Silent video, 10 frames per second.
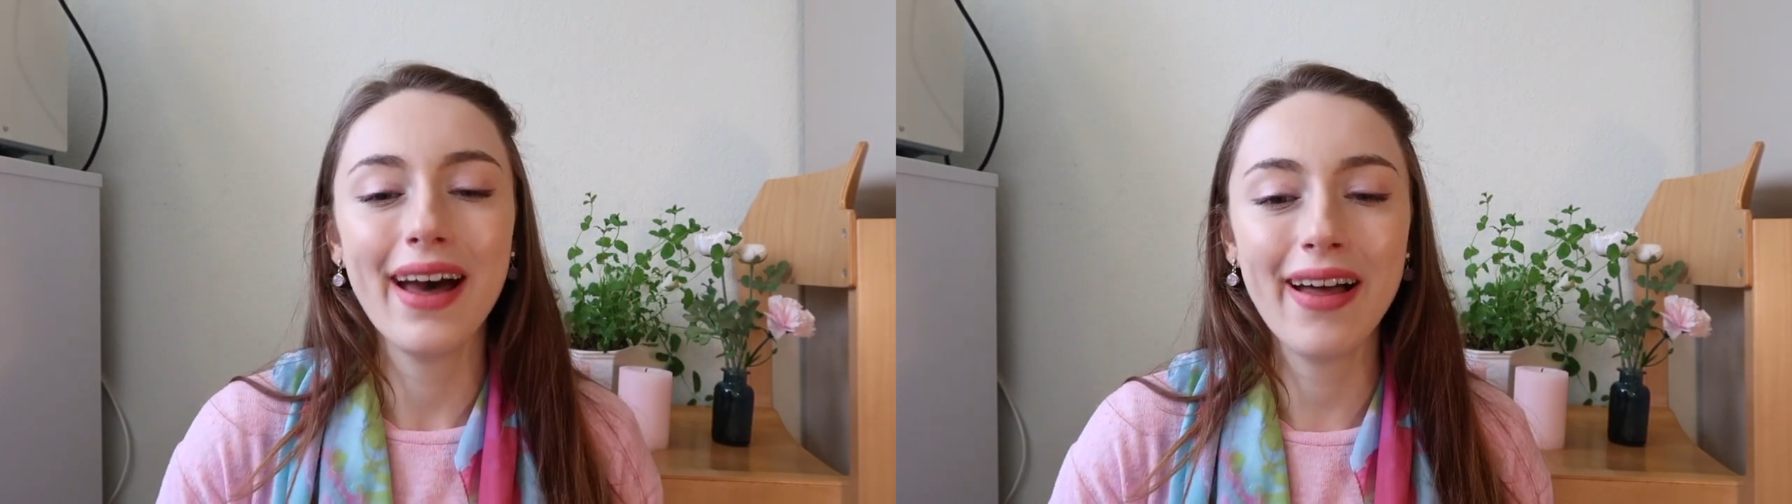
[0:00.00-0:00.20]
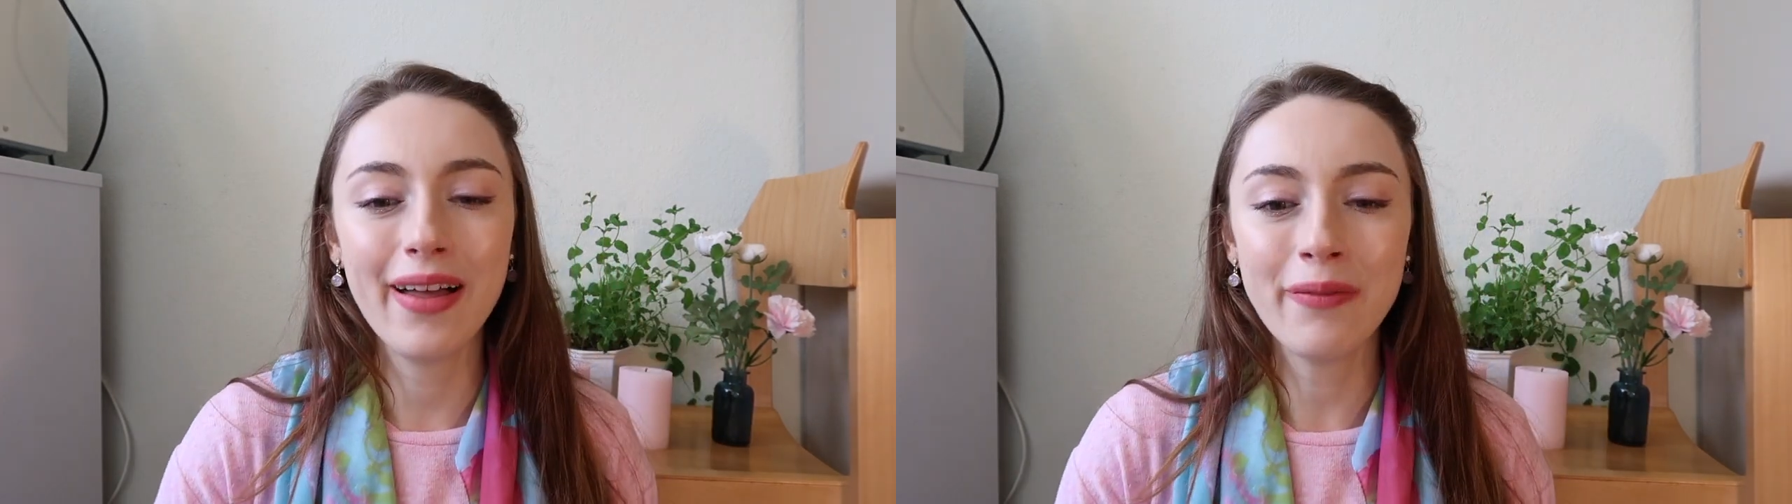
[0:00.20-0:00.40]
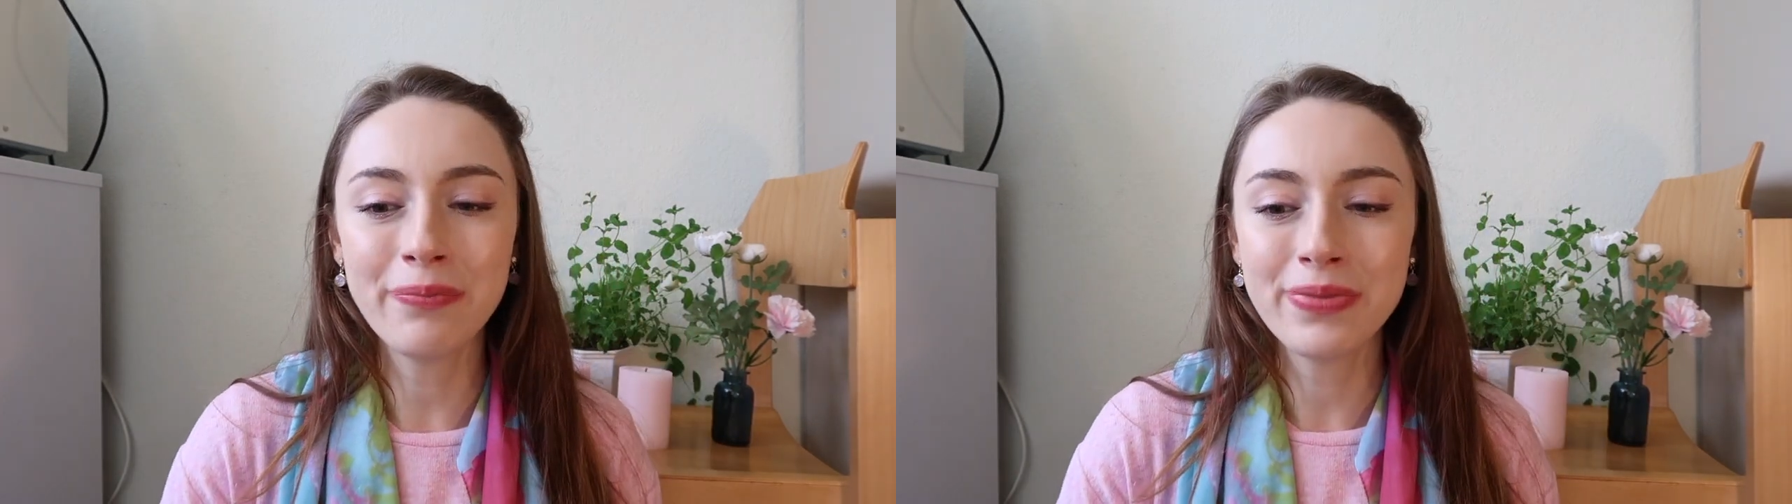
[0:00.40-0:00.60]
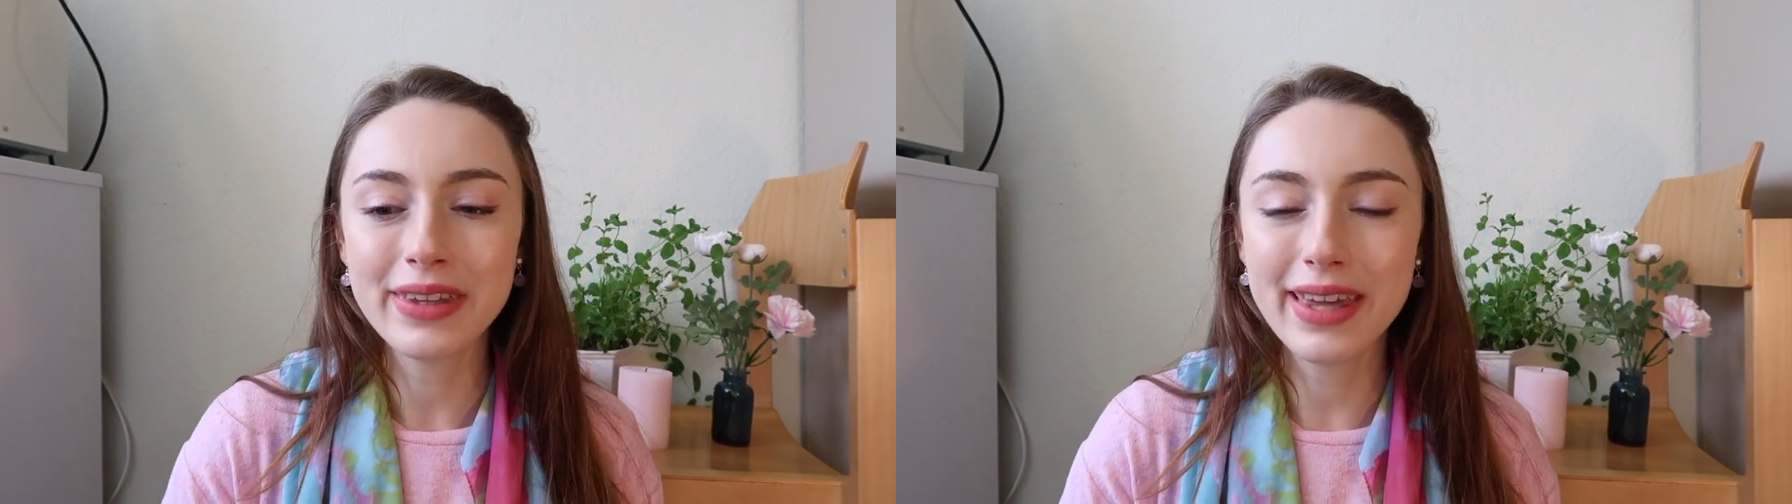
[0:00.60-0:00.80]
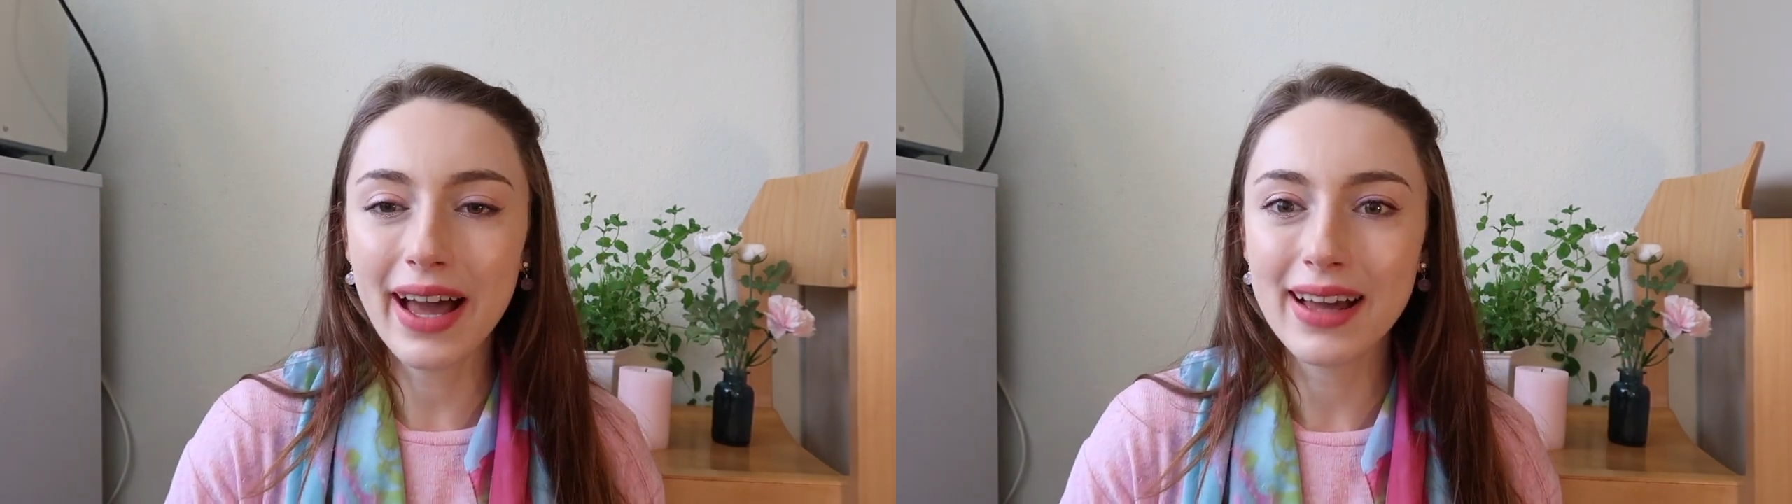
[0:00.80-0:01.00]
um,
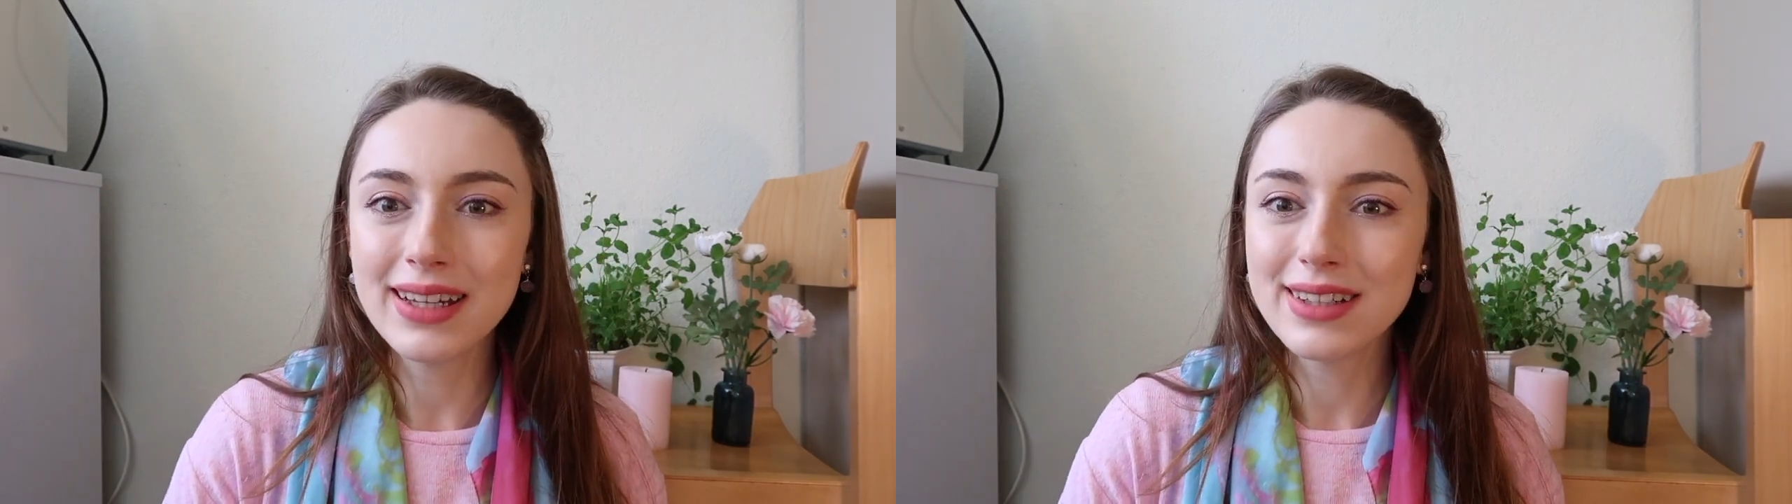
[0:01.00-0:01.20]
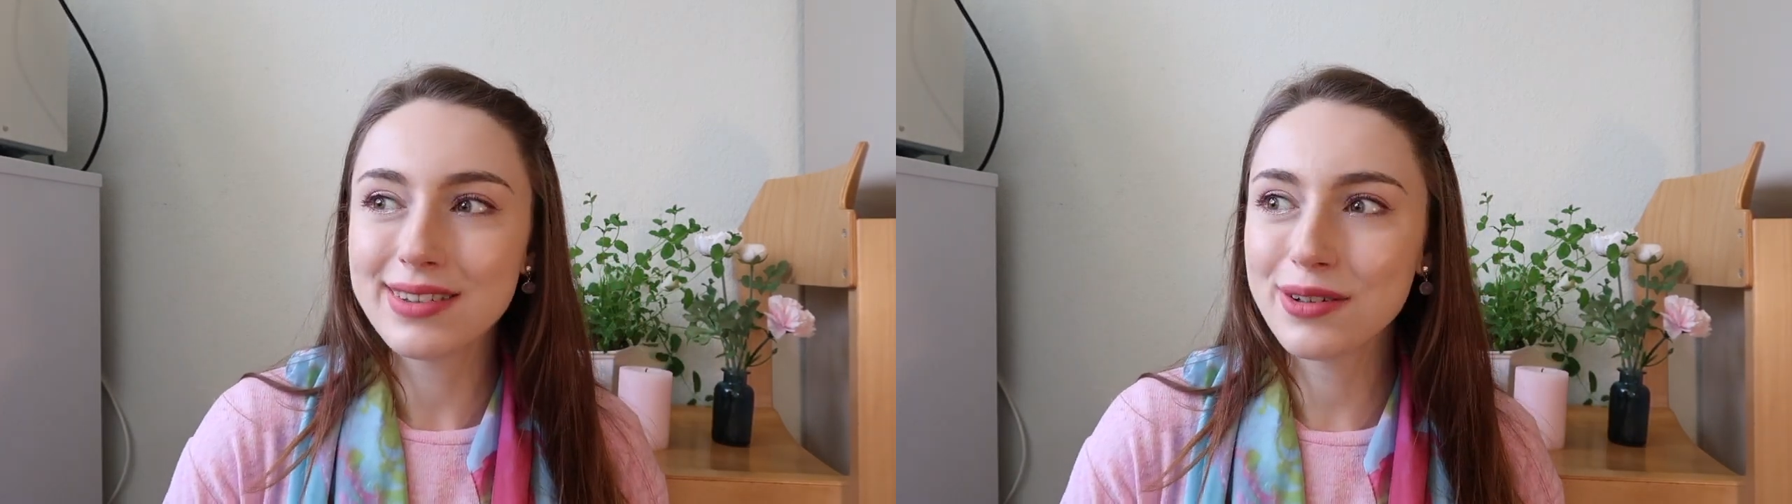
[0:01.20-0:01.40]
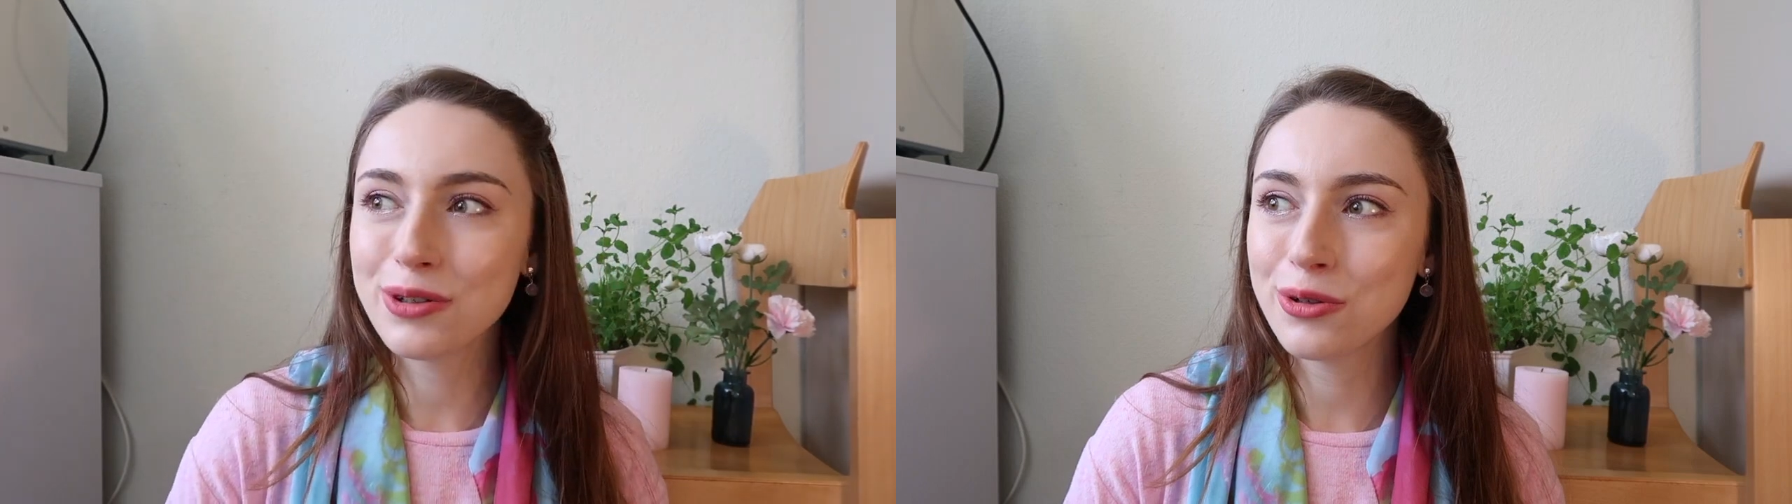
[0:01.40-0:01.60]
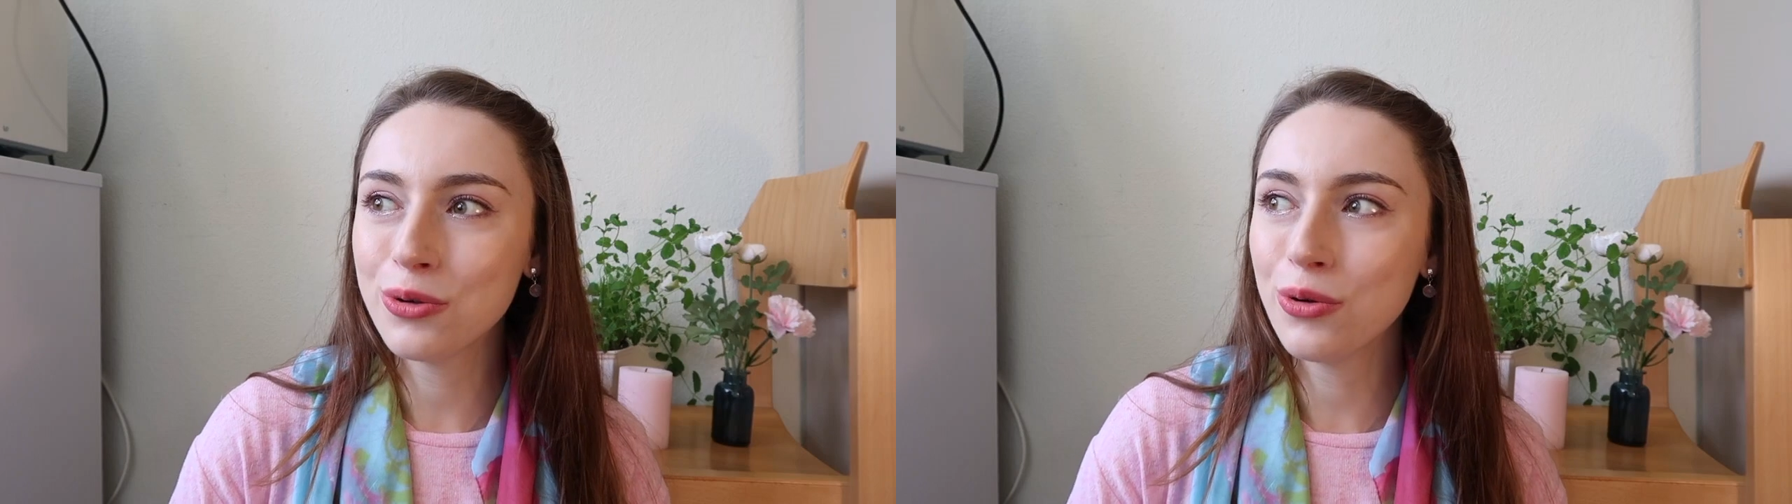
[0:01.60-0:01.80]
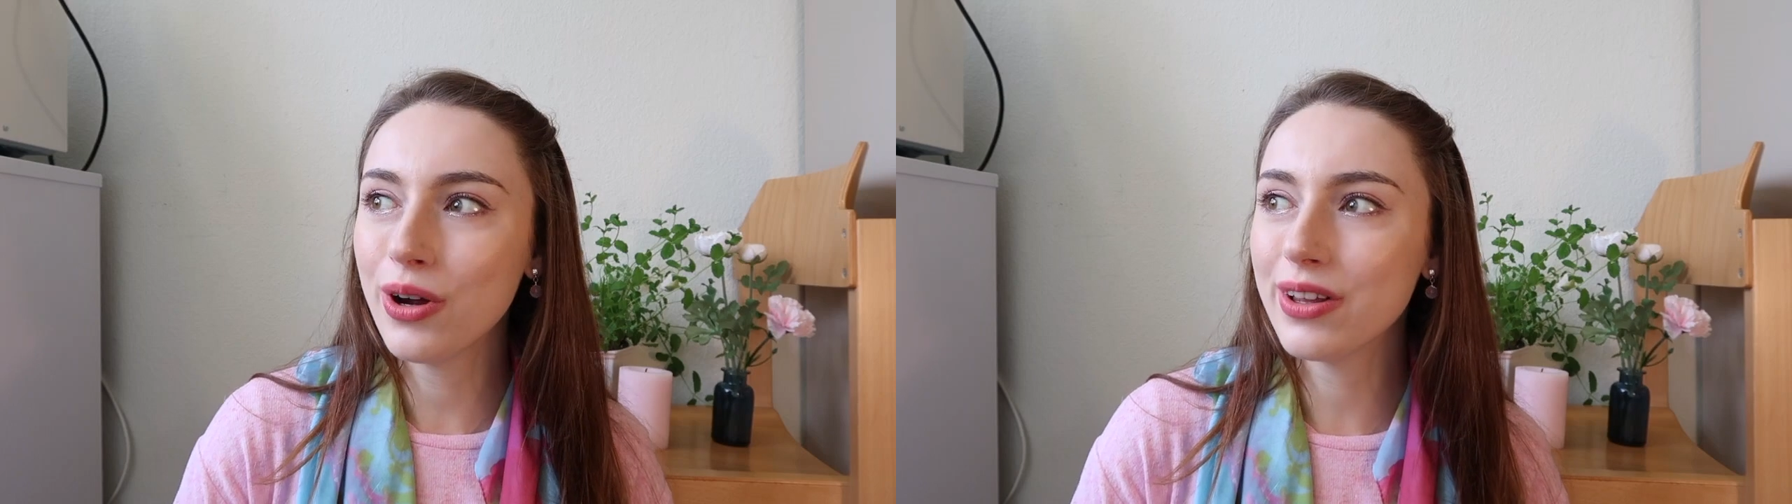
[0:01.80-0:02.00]
yeah
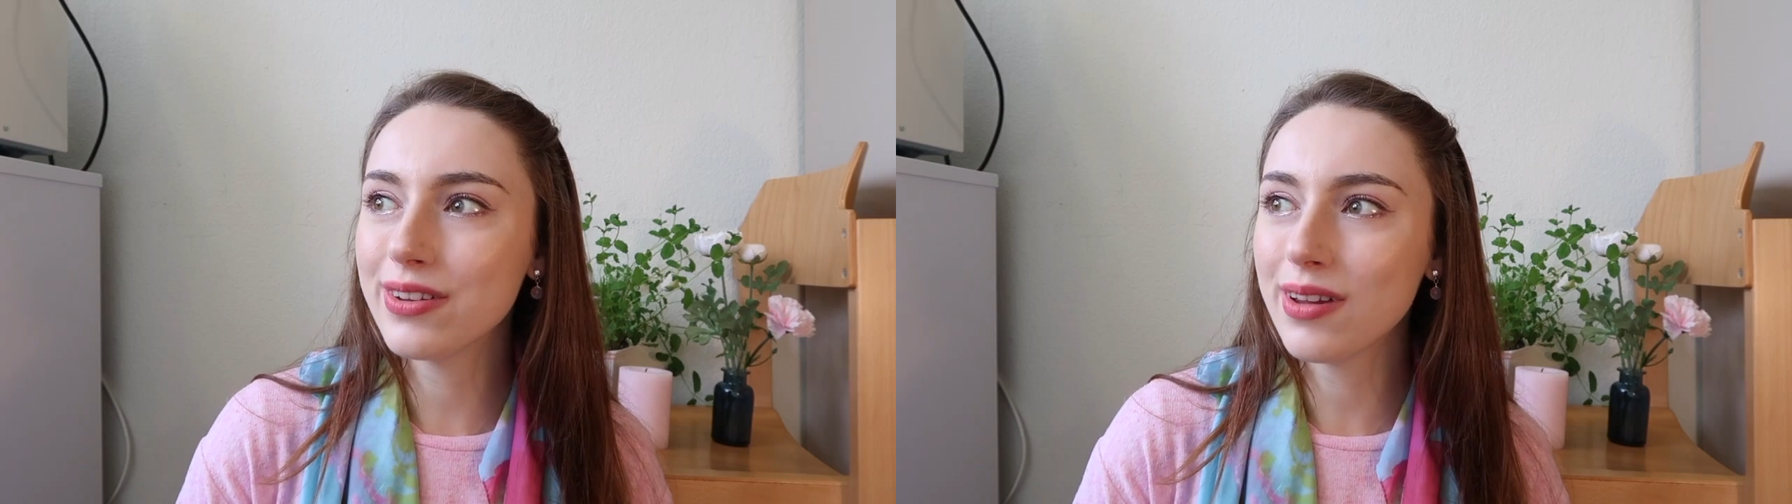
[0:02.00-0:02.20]
so